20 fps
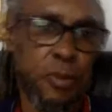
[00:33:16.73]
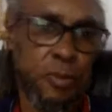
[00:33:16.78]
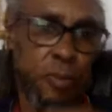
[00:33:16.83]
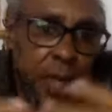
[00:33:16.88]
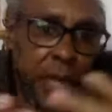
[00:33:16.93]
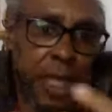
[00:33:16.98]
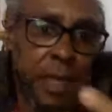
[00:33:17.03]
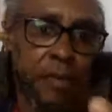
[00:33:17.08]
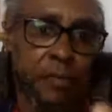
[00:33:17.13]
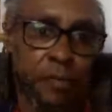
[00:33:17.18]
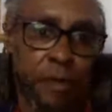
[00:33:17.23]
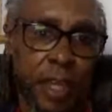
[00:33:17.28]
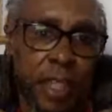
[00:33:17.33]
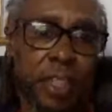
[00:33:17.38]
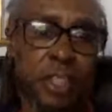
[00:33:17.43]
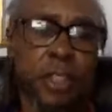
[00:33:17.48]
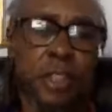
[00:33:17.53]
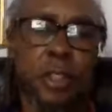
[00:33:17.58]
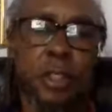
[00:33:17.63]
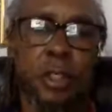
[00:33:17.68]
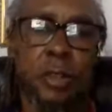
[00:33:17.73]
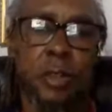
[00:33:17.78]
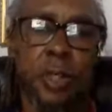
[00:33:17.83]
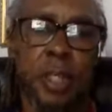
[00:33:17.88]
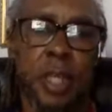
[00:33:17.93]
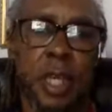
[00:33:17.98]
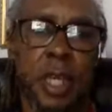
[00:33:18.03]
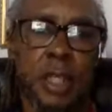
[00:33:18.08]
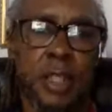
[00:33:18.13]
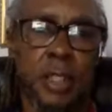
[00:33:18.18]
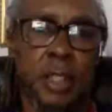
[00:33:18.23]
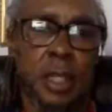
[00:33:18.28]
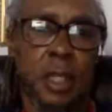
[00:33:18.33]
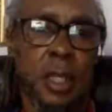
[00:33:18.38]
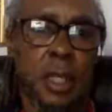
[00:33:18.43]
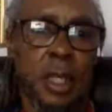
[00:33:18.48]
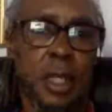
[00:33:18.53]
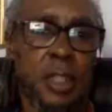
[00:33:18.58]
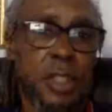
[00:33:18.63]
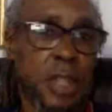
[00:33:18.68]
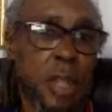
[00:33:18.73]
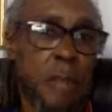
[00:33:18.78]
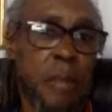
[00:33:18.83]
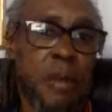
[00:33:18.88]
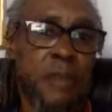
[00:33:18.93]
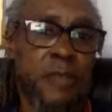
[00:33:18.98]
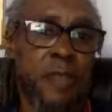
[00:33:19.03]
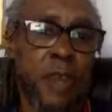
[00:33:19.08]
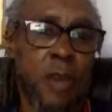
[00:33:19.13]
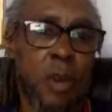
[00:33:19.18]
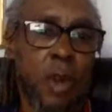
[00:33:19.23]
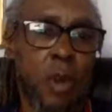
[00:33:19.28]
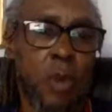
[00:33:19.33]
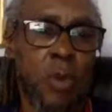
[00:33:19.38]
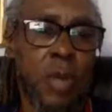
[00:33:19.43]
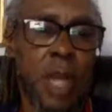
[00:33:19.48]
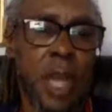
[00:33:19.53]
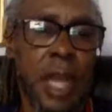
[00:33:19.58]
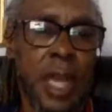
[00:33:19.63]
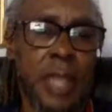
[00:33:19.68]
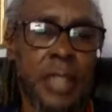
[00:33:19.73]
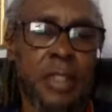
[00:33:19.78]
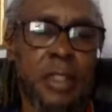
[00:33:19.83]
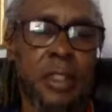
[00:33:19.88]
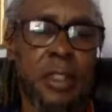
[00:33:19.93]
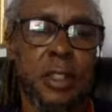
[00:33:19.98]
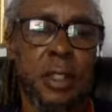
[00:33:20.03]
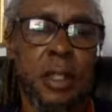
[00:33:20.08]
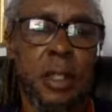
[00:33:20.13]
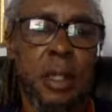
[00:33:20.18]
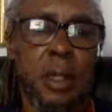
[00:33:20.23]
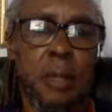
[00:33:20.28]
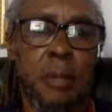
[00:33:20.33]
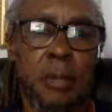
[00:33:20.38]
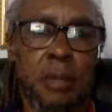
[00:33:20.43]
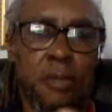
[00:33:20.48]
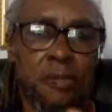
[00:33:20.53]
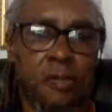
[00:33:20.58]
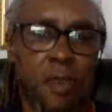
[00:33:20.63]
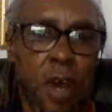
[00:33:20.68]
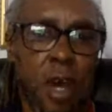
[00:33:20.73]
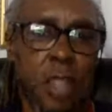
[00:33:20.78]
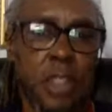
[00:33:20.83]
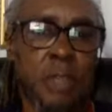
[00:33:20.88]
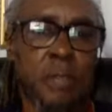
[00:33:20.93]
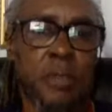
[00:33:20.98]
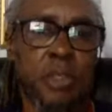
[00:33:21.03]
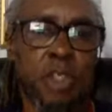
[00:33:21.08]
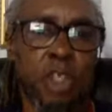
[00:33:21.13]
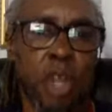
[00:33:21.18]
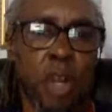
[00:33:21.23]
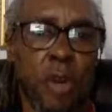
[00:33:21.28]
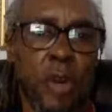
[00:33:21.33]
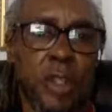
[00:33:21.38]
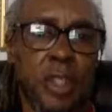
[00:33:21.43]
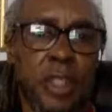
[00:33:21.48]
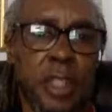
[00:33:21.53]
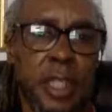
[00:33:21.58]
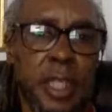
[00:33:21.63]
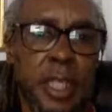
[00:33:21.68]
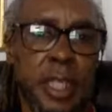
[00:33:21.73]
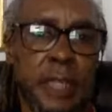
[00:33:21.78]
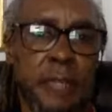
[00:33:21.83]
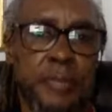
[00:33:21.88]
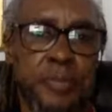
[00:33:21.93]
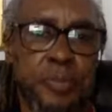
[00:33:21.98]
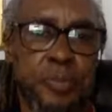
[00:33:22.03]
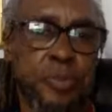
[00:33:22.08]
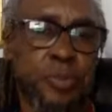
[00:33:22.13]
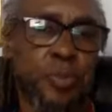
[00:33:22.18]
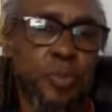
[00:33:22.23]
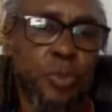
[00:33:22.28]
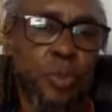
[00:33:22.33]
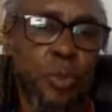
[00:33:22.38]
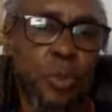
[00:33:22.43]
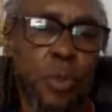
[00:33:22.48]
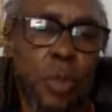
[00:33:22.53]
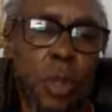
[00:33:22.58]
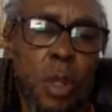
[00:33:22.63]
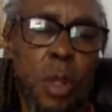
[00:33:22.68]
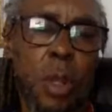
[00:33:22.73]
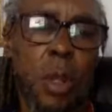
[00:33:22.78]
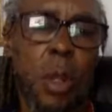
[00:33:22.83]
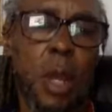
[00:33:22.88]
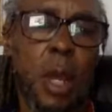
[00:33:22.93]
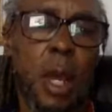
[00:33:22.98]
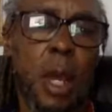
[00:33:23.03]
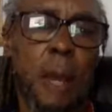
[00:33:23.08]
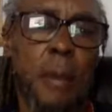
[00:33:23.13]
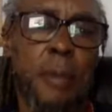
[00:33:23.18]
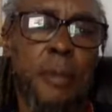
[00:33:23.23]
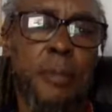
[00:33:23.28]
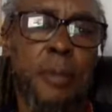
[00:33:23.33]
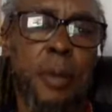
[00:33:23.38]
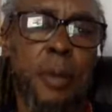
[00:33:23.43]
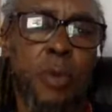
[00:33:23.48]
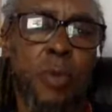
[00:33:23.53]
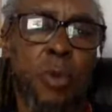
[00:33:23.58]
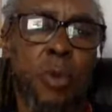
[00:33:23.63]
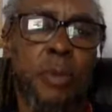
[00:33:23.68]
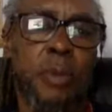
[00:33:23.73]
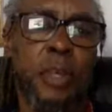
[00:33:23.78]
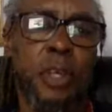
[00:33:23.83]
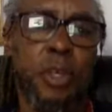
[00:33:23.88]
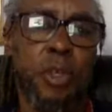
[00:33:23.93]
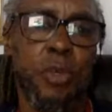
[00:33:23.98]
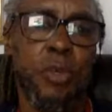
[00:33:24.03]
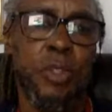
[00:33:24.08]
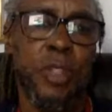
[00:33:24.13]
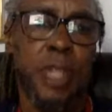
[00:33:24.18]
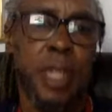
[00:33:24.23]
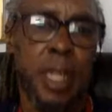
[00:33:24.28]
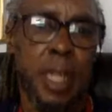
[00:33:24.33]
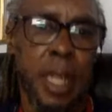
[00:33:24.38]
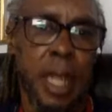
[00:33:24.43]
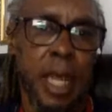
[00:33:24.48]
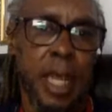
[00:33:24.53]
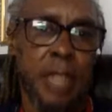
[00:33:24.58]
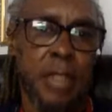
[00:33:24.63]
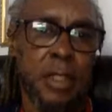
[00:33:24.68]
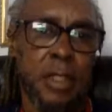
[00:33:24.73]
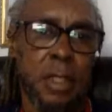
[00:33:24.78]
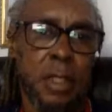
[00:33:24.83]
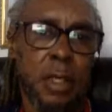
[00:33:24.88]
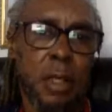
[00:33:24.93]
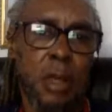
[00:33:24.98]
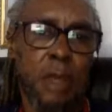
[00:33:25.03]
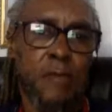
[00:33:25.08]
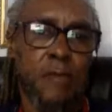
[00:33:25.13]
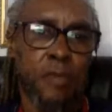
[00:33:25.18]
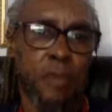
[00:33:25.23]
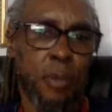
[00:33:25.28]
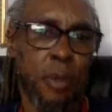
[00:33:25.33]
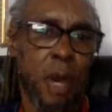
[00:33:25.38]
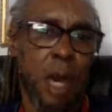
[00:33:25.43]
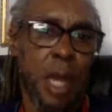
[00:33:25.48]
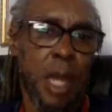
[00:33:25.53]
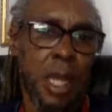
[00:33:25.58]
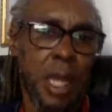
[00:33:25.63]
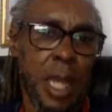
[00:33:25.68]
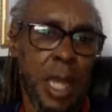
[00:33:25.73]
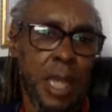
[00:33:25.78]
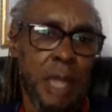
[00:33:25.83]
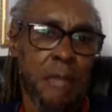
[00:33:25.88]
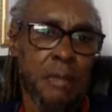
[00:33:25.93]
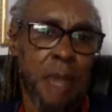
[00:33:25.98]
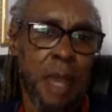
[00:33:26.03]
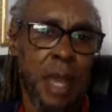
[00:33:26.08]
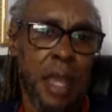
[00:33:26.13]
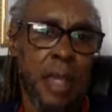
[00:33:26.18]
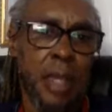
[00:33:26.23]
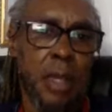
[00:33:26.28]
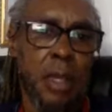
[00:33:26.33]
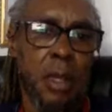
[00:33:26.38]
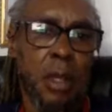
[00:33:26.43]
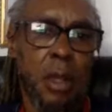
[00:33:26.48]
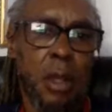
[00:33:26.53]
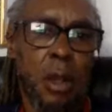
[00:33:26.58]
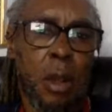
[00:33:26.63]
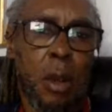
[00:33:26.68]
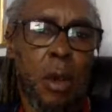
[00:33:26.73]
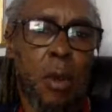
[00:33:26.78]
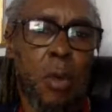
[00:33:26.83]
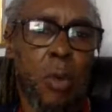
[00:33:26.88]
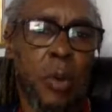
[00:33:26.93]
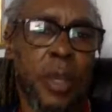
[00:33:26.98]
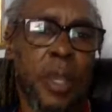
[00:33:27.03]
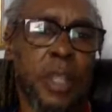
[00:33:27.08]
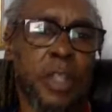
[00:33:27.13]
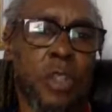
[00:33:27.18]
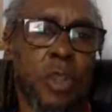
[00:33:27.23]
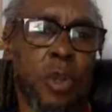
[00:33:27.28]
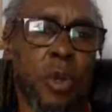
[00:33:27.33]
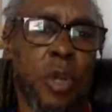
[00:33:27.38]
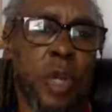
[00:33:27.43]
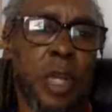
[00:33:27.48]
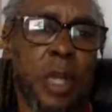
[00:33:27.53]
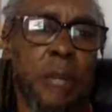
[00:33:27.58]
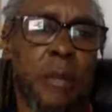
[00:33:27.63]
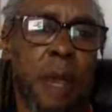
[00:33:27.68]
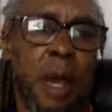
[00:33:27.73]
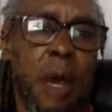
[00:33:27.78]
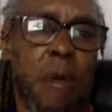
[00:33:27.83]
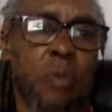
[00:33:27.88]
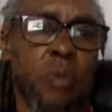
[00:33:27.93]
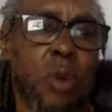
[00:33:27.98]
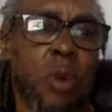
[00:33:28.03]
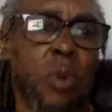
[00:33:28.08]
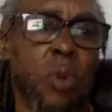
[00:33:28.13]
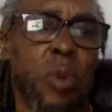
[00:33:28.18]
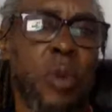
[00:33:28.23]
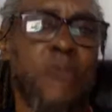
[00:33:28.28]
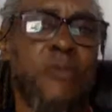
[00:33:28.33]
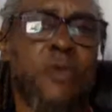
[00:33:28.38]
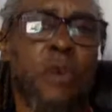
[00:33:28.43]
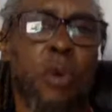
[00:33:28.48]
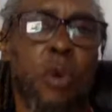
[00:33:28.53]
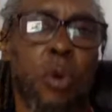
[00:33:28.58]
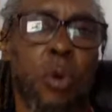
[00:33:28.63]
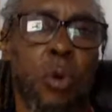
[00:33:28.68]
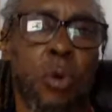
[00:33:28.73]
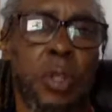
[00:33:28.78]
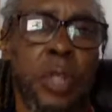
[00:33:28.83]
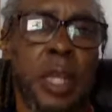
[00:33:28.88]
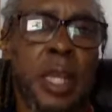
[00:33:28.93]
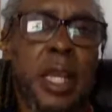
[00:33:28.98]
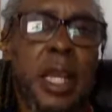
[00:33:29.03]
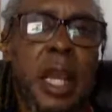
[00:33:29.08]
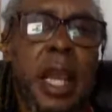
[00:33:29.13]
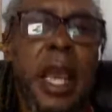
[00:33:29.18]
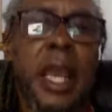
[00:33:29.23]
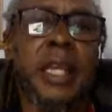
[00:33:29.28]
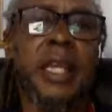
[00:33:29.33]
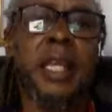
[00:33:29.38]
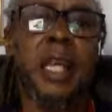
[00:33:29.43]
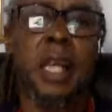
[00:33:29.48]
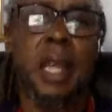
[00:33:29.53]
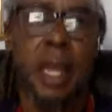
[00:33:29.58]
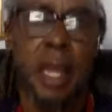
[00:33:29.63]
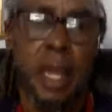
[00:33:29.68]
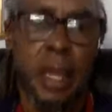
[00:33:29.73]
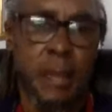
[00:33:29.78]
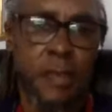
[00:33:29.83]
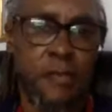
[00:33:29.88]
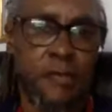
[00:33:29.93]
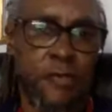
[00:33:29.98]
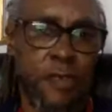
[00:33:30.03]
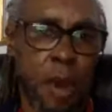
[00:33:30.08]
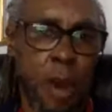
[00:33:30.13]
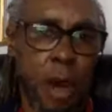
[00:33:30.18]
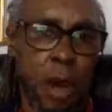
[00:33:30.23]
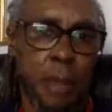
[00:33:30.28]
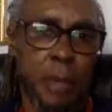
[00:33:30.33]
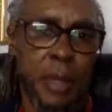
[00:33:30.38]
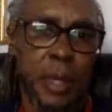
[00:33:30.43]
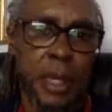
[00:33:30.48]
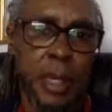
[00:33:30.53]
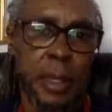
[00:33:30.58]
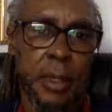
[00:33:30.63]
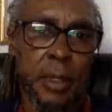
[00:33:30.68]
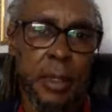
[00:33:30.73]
that have registered with us. Some have their own lands, but the vast majority will be using land from our land bank. But we are talking about what we've called enclave farming.